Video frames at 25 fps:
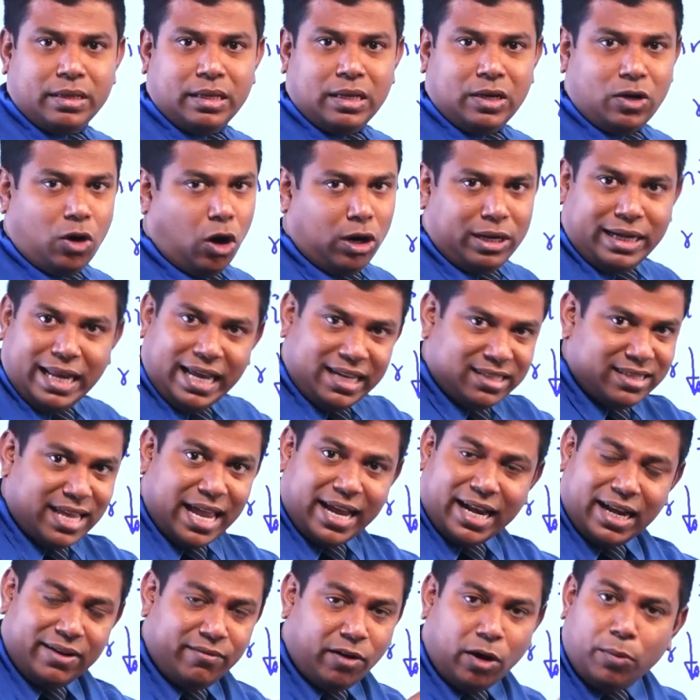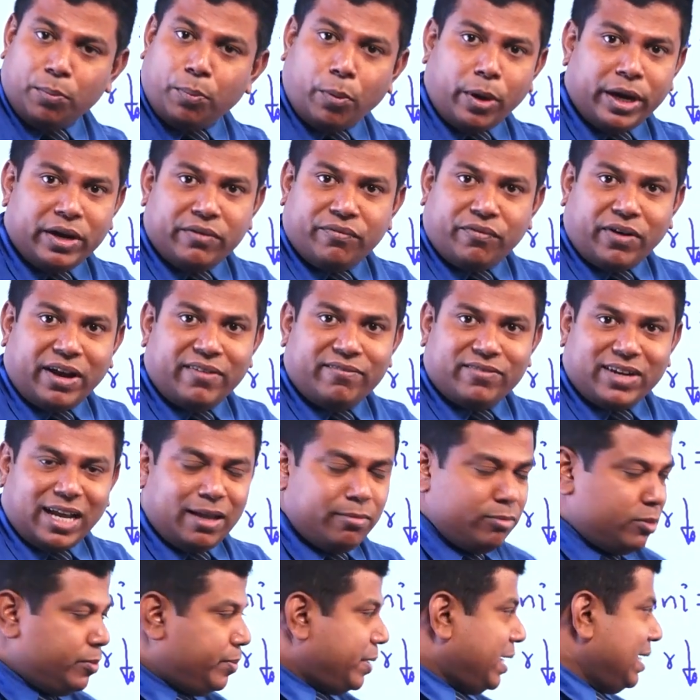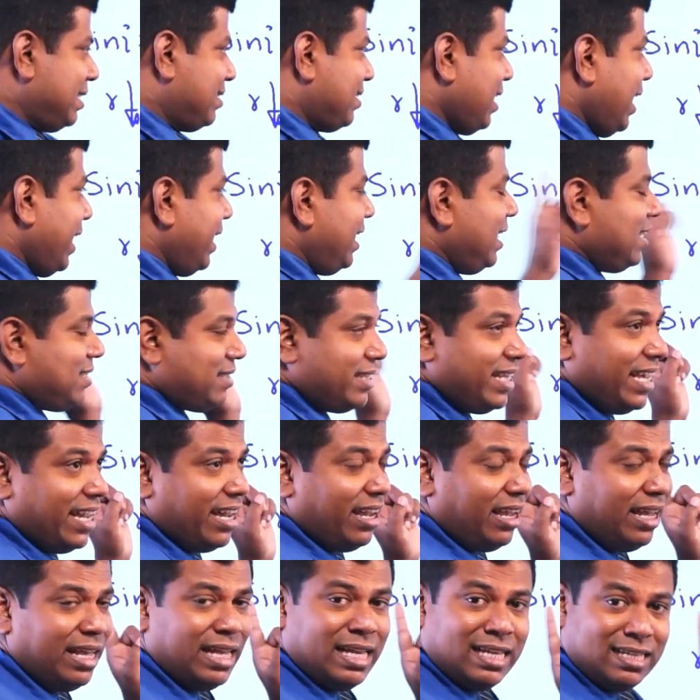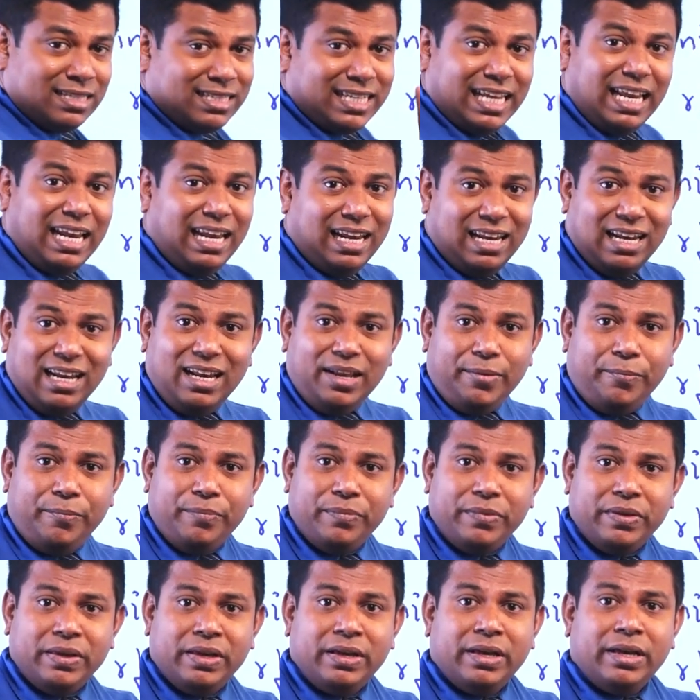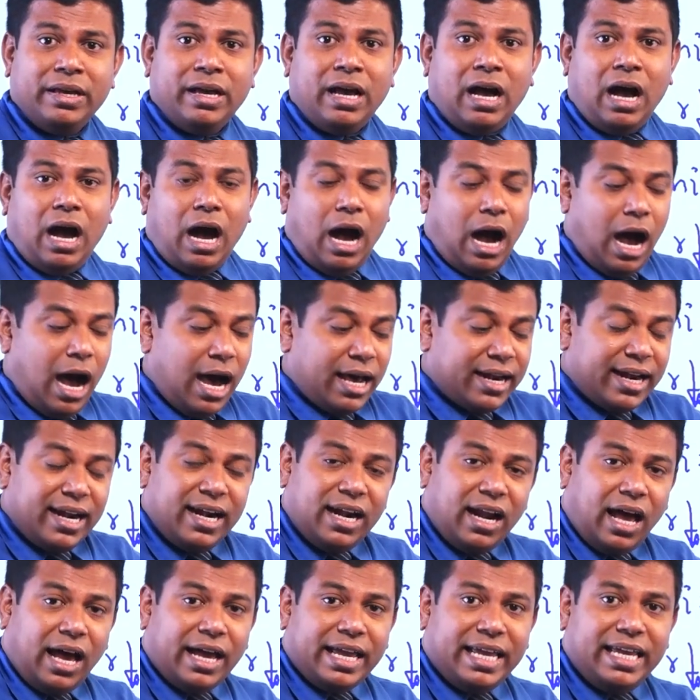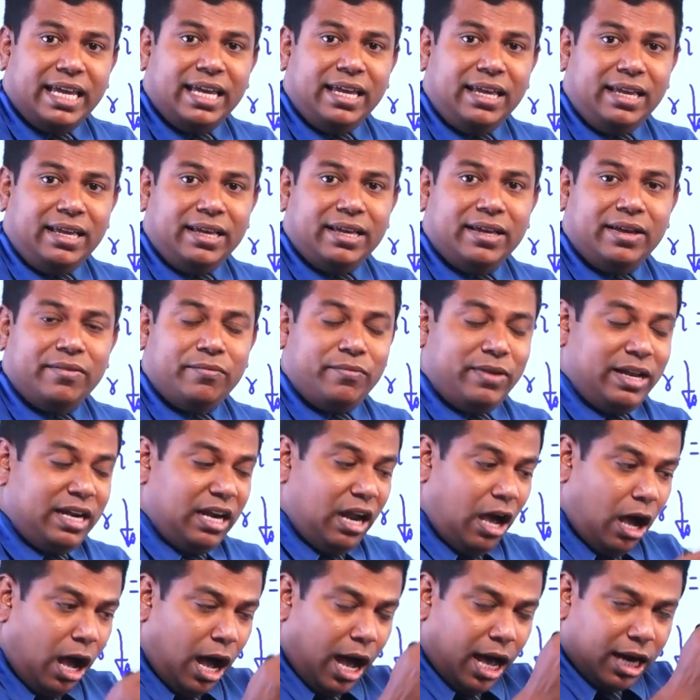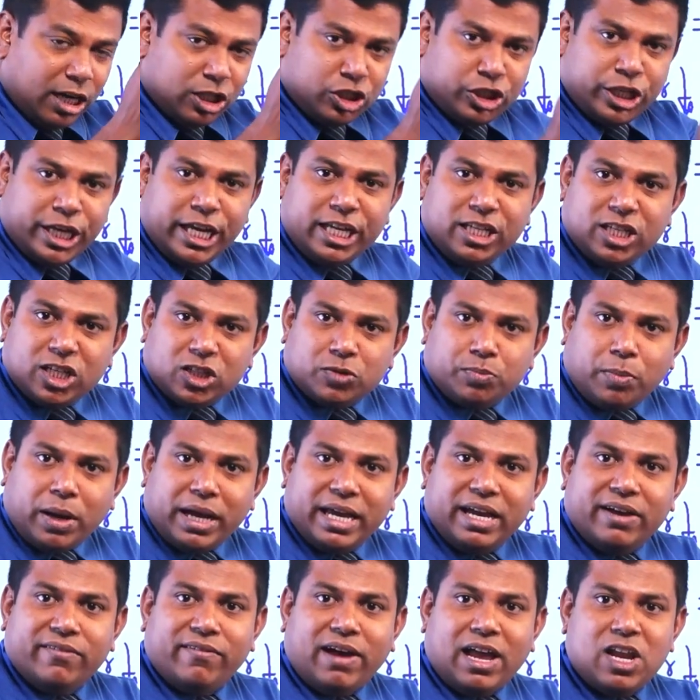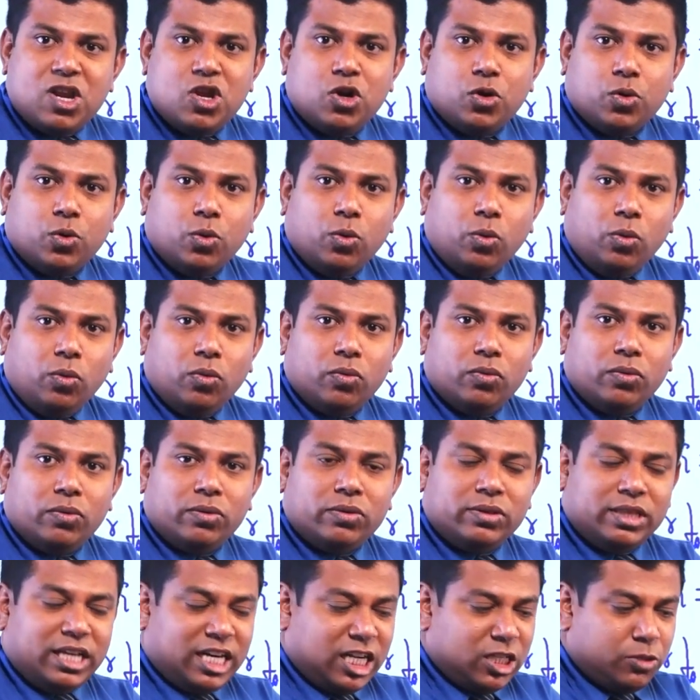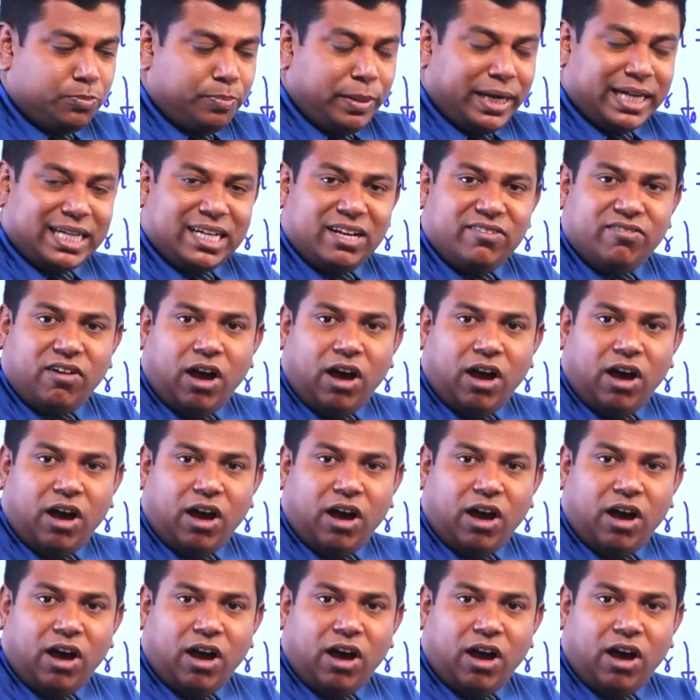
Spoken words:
Not exactly 1.5 times, because sin is there. Still, R and I, when R changes by a value, the respective